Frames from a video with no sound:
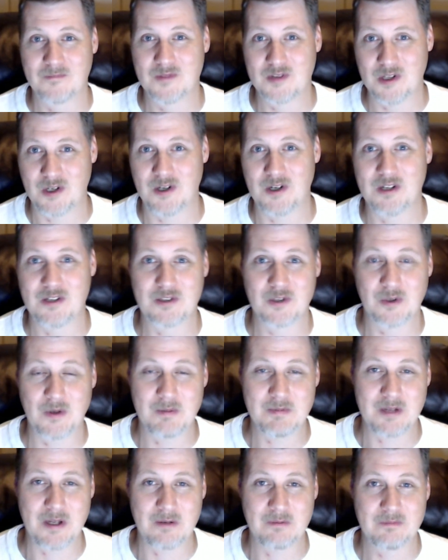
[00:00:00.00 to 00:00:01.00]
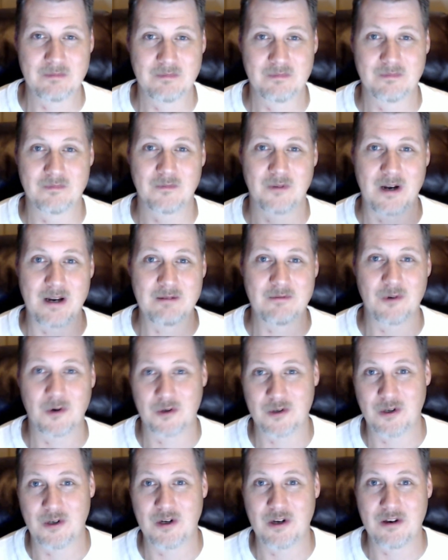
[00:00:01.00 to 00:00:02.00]
turn it into crypto, right, or
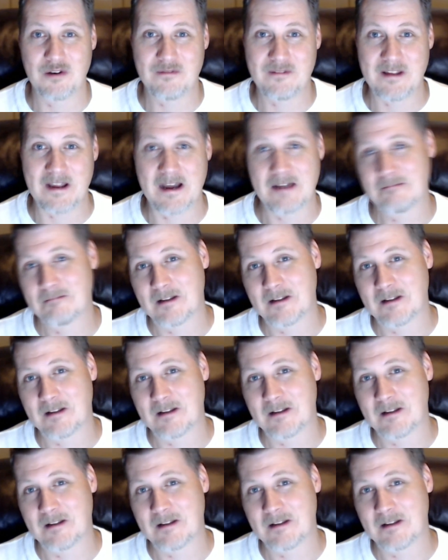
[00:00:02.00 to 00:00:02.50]
turn it into fiat.